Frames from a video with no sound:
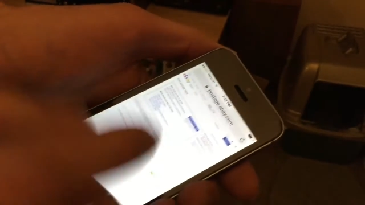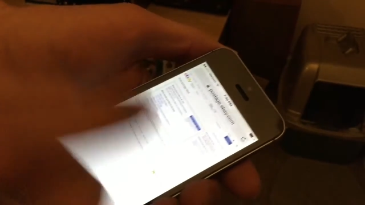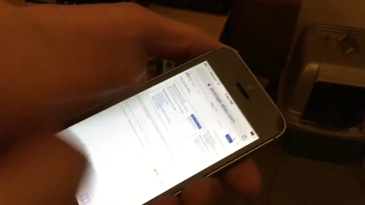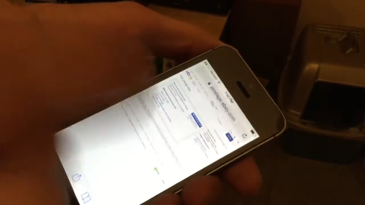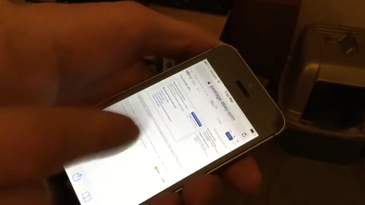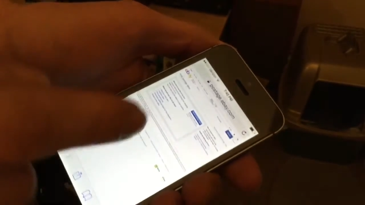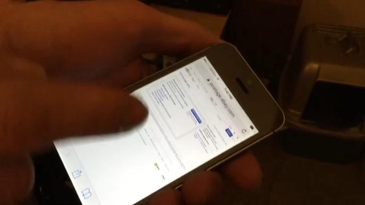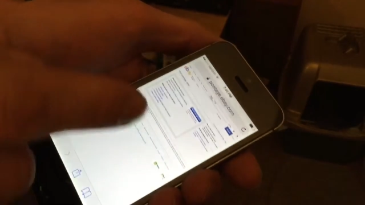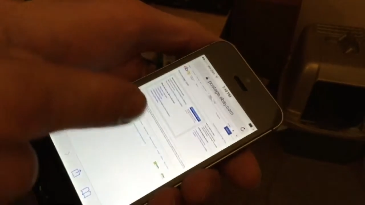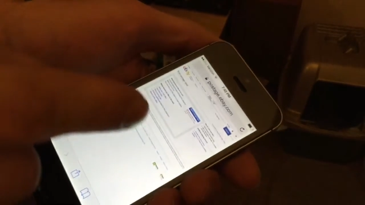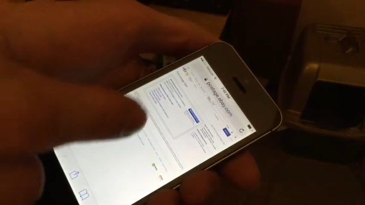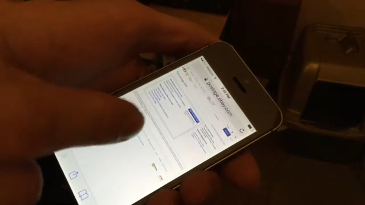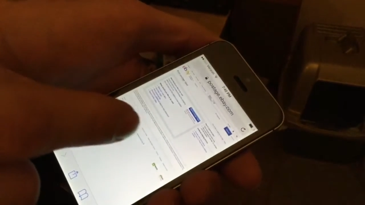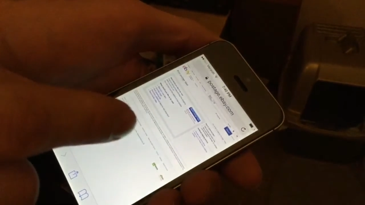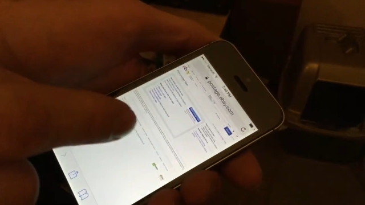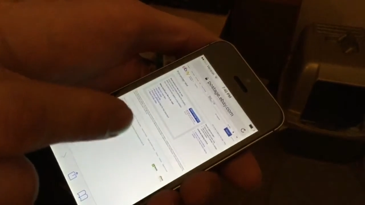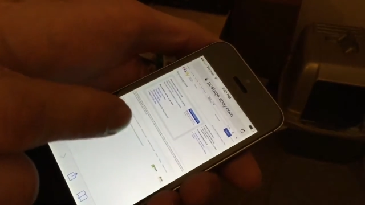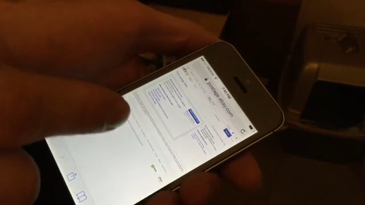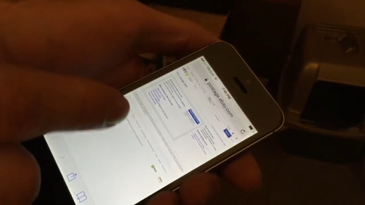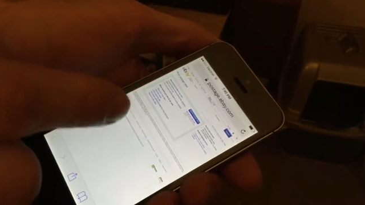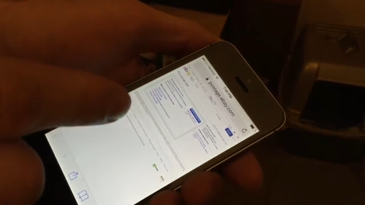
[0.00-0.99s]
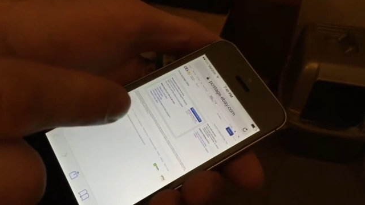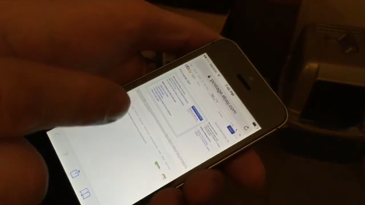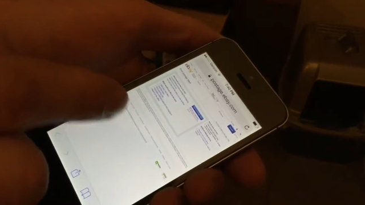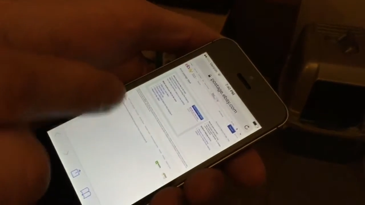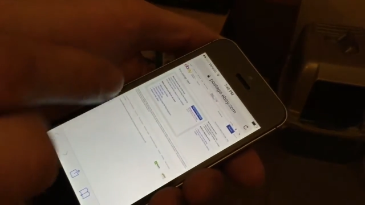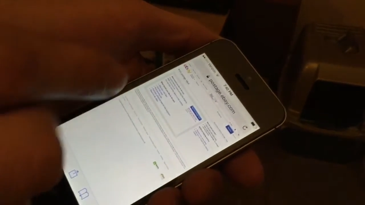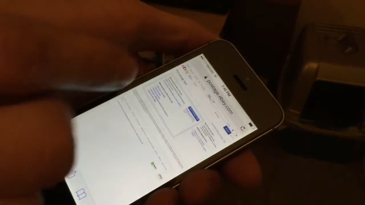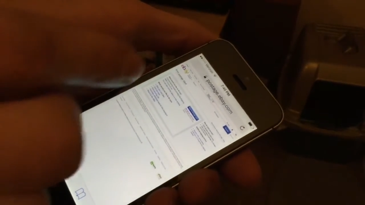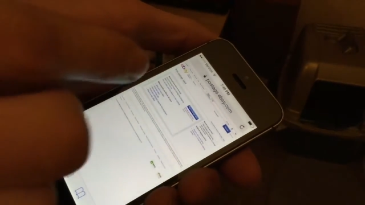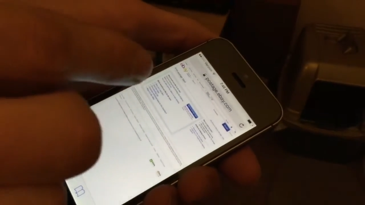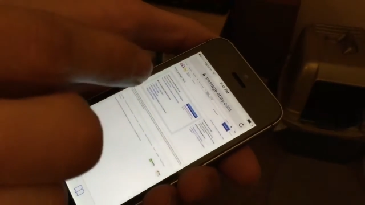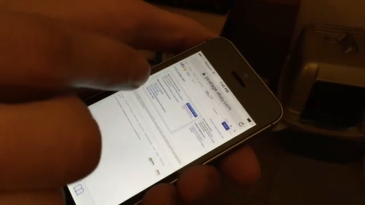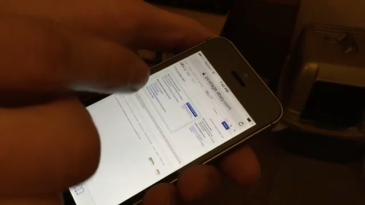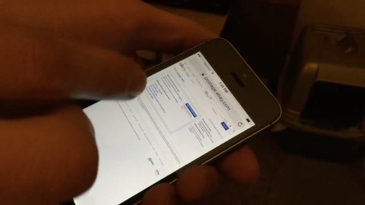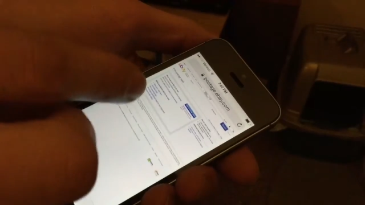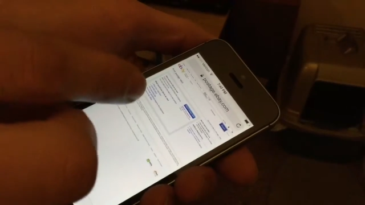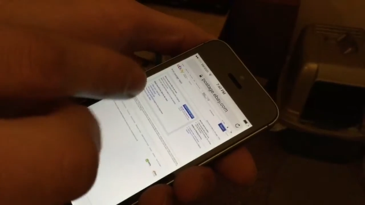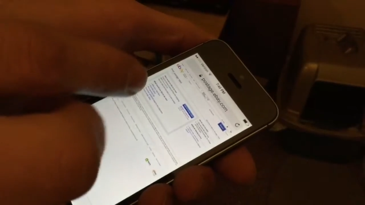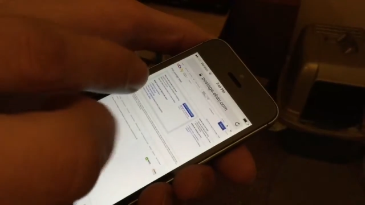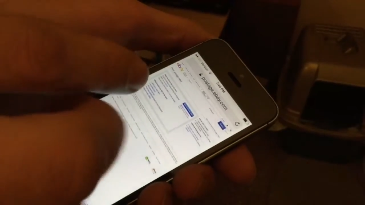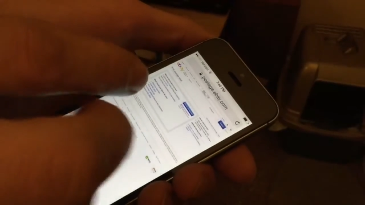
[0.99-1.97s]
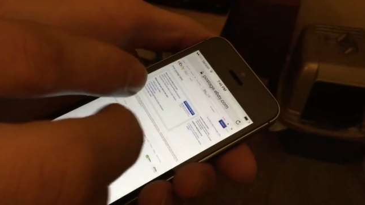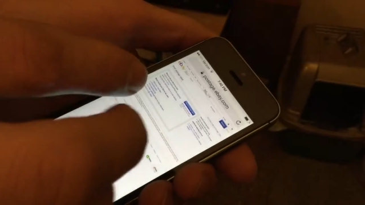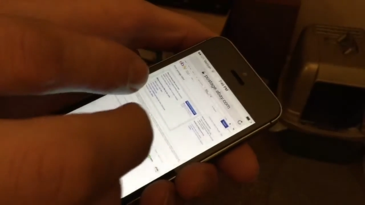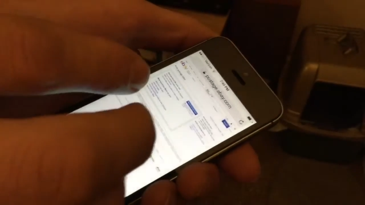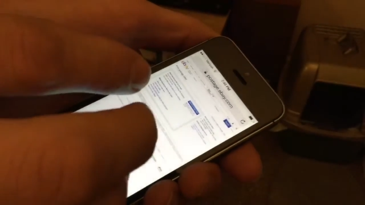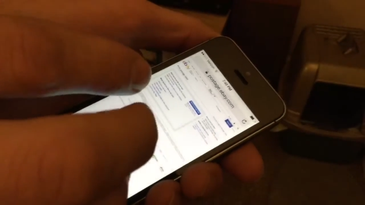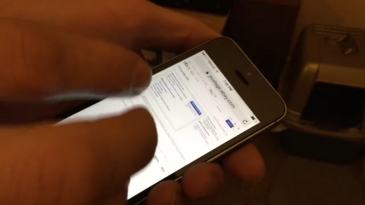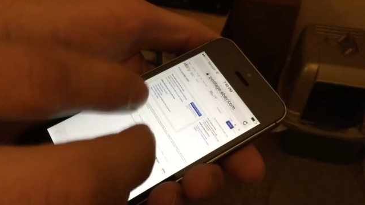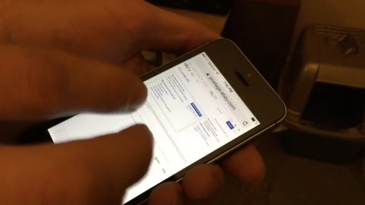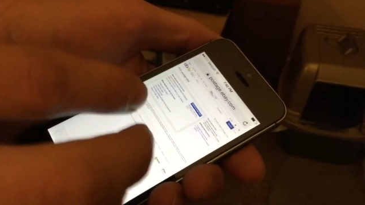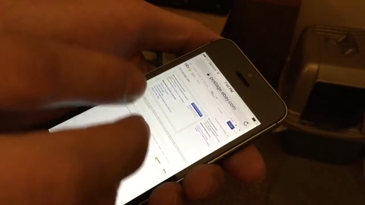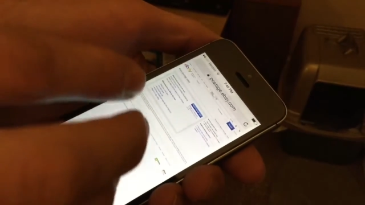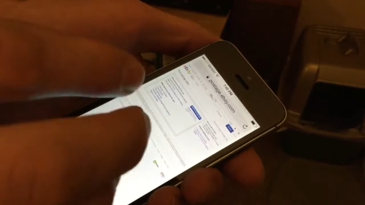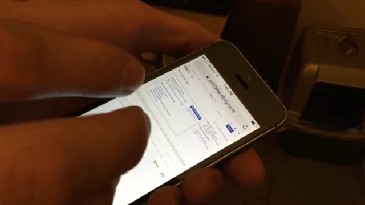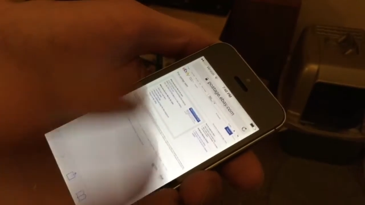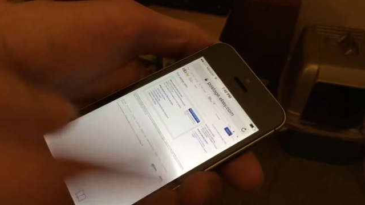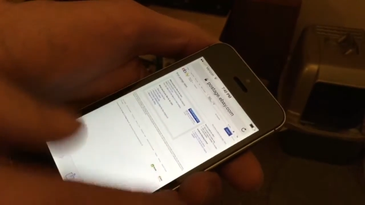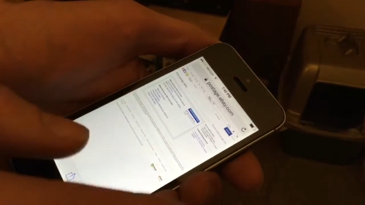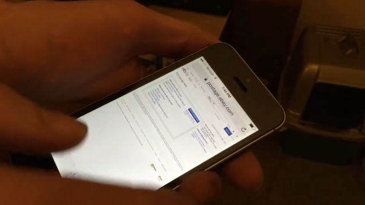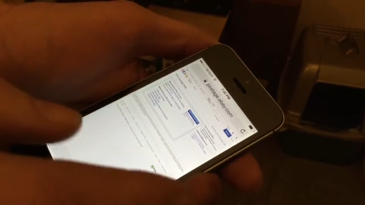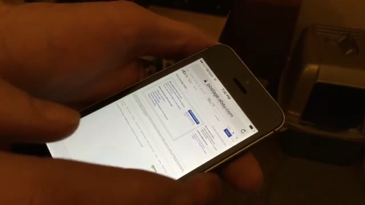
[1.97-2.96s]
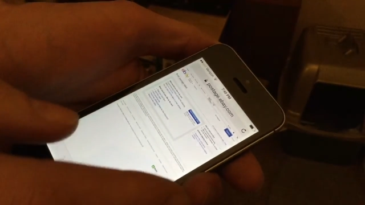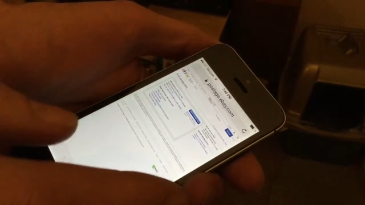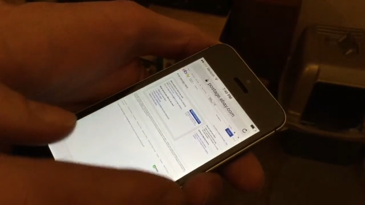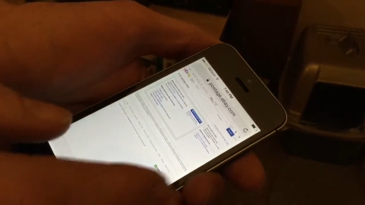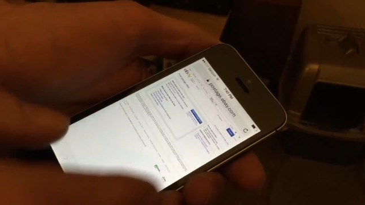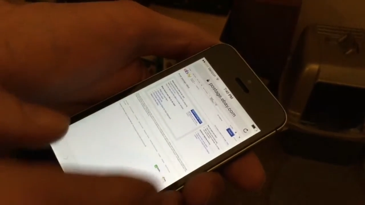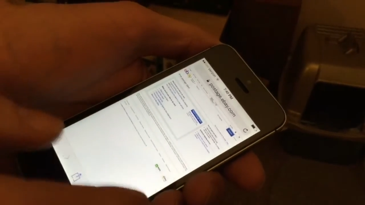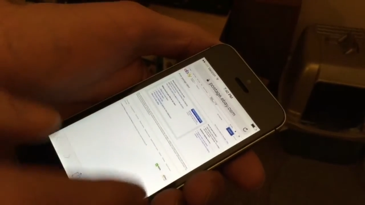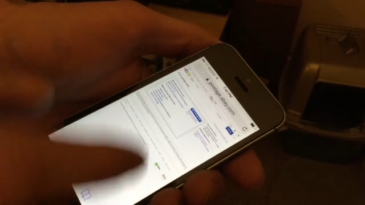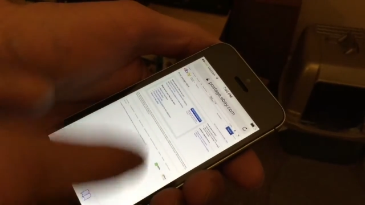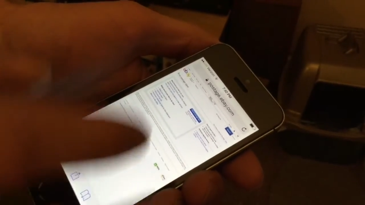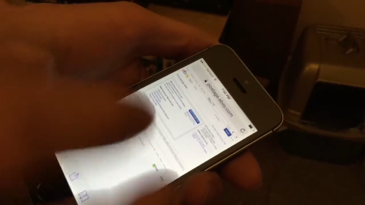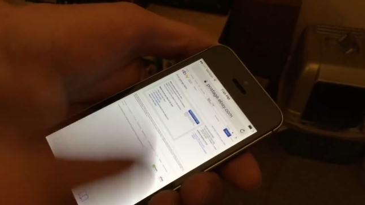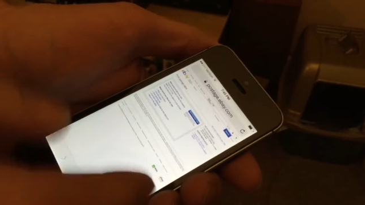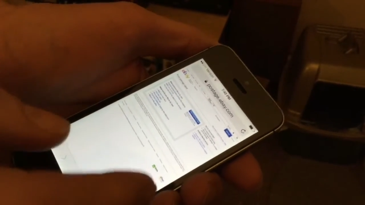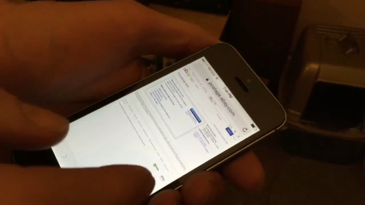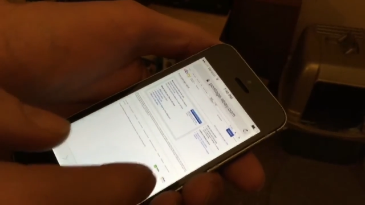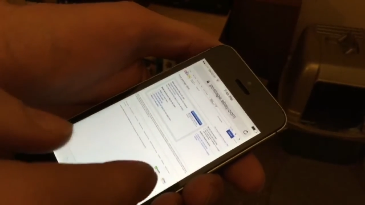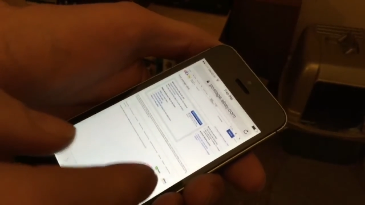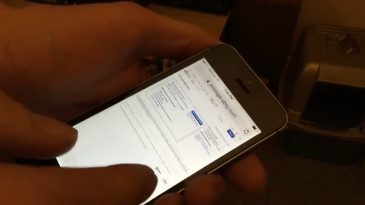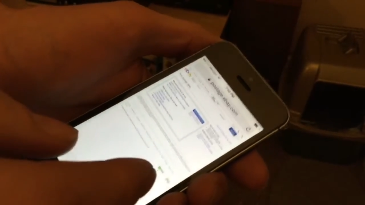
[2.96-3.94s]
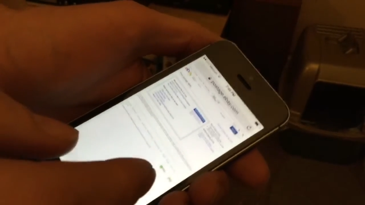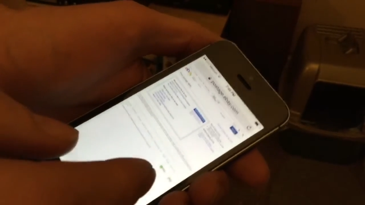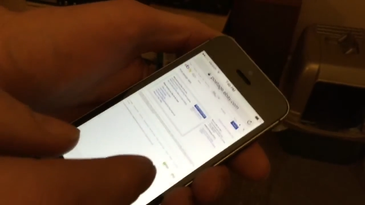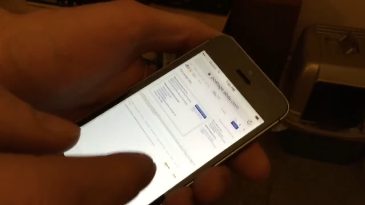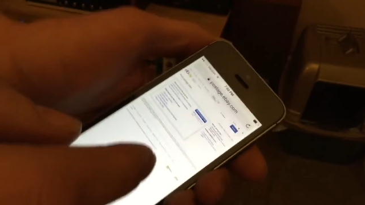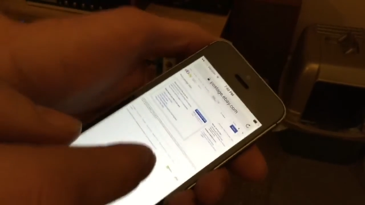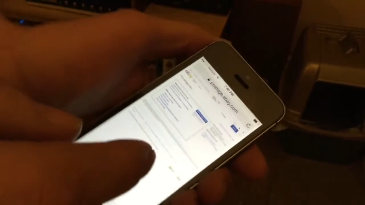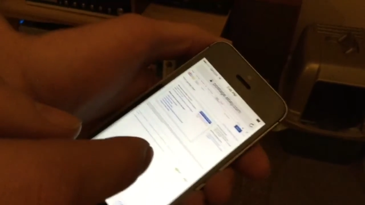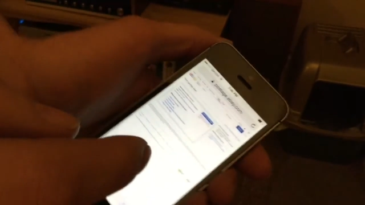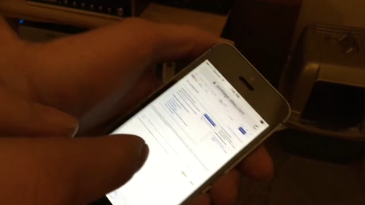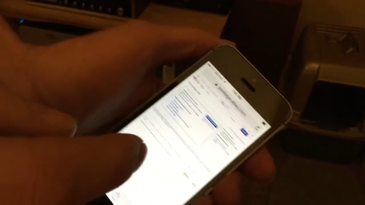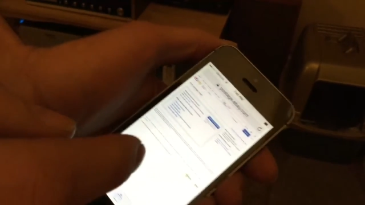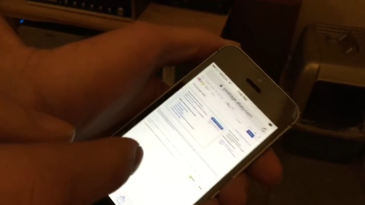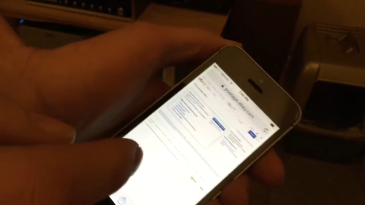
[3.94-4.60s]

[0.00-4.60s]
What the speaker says: No face is visible, so there are no lips to read.